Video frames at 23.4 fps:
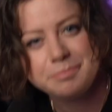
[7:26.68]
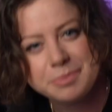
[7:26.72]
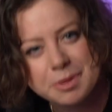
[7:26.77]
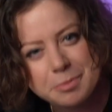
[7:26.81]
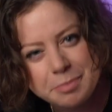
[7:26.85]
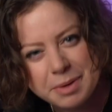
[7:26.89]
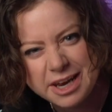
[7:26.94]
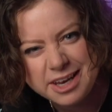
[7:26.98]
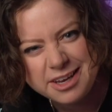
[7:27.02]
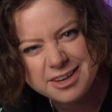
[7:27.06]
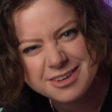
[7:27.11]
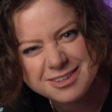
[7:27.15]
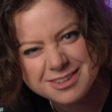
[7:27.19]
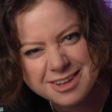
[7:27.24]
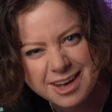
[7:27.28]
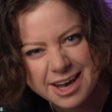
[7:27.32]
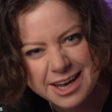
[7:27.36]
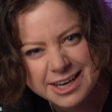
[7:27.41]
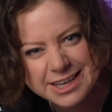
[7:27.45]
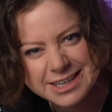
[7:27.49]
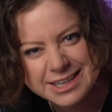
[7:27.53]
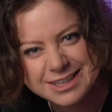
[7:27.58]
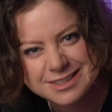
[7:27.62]
The better your
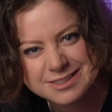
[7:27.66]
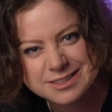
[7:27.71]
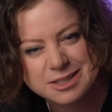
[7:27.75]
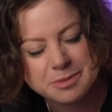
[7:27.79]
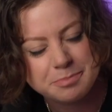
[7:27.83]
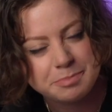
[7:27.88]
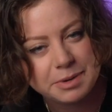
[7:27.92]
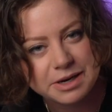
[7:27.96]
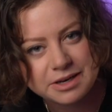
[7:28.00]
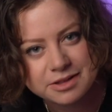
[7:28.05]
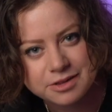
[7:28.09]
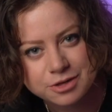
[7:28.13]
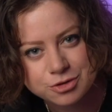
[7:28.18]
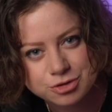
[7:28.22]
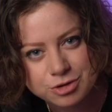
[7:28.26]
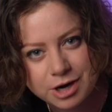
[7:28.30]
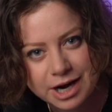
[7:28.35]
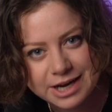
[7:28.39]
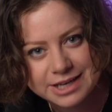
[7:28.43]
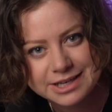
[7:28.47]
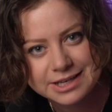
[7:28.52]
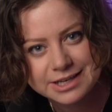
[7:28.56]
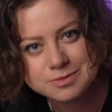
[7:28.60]
lighting is, the better the
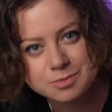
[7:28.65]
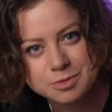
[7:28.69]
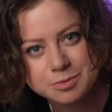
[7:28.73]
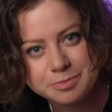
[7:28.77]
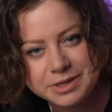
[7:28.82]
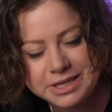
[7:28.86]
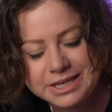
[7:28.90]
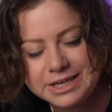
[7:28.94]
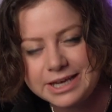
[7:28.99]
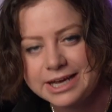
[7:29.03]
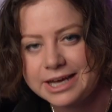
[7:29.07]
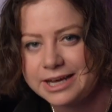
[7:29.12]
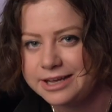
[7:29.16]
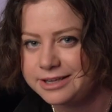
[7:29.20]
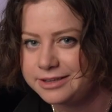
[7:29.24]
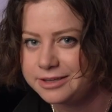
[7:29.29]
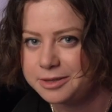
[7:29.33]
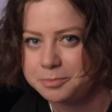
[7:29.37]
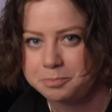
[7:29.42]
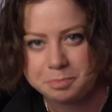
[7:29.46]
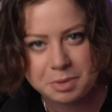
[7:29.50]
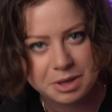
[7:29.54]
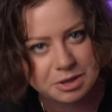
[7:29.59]
trackings will be,
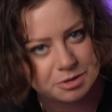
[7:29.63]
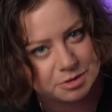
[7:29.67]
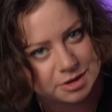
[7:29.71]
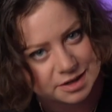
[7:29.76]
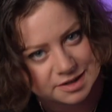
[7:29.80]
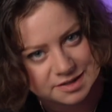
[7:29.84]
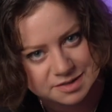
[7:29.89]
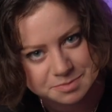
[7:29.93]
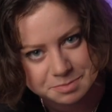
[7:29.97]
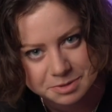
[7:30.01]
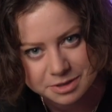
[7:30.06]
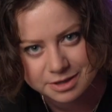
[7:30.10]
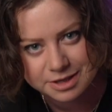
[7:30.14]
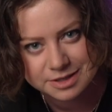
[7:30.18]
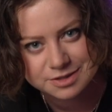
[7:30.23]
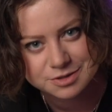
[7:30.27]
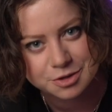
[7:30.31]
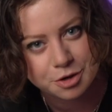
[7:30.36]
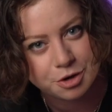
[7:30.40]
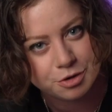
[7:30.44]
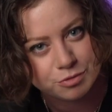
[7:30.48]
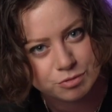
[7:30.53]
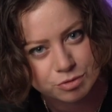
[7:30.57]
and the better
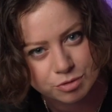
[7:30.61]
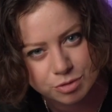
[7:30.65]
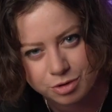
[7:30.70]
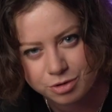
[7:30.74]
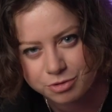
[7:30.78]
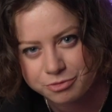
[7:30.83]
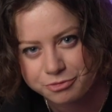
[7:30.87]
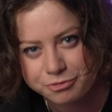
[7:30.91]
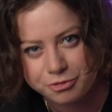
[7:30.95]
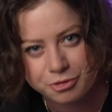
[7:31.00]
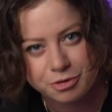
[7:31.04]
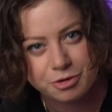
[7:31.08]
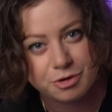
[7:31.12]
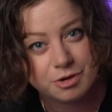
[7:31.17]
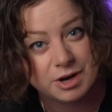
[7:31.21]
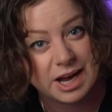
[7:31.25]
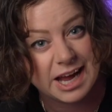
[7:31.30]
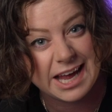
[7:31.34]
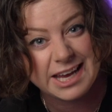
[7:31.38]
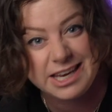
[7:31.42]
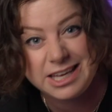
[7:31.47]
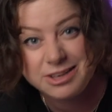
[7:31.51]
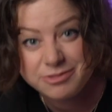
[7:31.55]
experience overall for
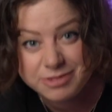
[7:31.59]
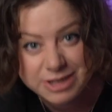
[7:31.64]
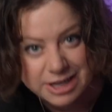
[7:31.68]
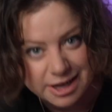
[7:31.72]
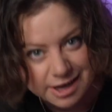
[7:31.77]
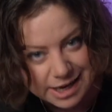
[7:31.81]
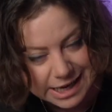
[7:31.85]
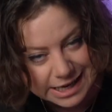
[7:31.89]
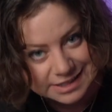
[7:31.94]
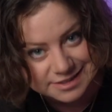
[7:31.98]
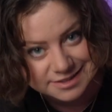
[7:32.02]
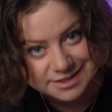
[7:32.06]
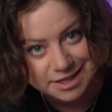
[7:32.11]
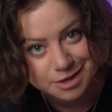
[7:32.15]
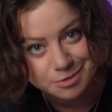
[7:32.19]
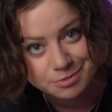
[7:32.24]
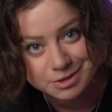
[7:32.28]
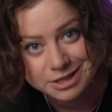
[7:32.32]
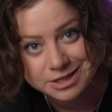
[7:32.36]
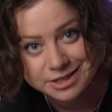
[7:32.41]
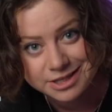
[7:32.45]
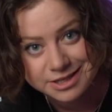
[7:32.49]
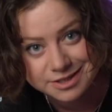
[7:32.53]
any VR headset,
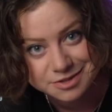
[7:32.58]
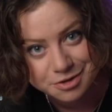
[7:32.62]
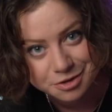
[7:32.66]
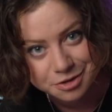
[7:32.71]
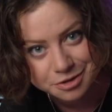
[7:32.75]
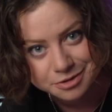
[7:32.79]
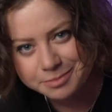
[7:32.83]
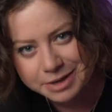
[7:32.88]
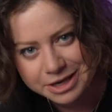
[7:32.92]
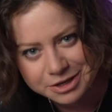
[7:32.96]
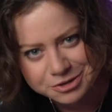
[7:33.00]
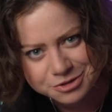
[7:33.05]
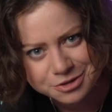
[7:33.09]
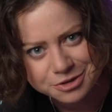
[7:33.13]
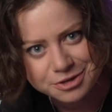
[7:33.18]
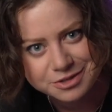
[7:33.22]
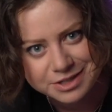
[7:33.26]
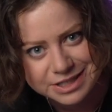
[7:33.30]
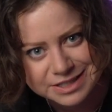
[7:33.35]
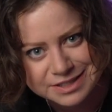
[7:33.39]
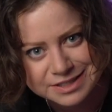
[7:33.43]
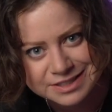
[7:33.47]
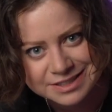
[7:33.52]
really. So make sure to
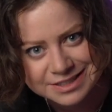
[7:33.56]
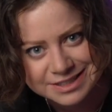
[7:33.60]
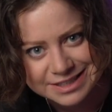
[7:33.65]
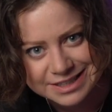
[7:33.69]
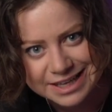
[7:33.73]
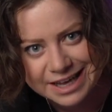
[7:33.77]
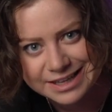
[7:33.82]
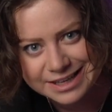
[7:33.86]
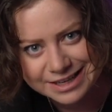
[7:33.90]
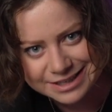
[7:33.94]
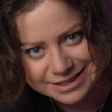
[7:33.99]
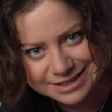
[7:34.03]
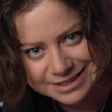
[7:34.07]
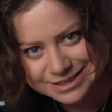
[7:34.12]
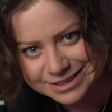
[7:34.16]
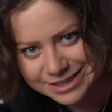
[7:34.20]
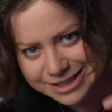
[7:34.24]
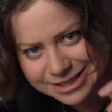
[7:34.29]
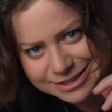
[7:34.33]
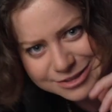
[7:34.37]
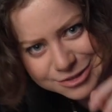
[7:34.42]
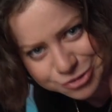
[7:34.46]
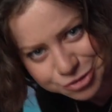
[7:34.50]
listen to that.
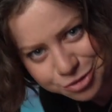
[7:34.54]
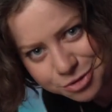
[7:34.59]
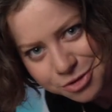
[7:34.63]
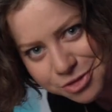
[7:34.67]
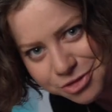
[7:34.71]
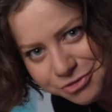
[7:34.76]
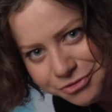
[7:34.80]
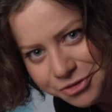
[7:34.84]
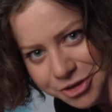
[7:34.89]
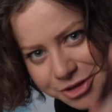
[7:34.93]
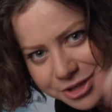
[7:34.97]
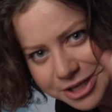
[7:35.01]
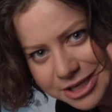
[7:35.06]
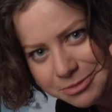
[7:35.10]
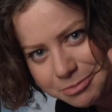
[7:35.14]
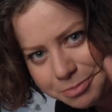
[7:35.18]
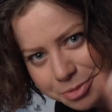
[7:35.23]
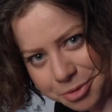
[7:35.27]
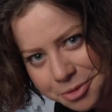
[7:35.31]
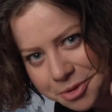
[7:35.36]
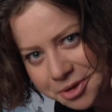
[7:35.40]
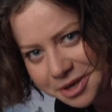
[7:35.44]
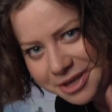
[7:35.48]
That's truthful and
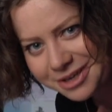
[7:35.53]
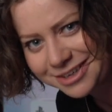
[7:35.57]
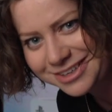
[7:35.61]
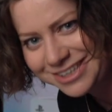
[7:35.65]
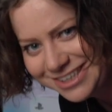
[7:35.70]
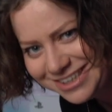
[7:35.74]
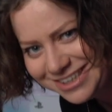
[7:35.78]
important.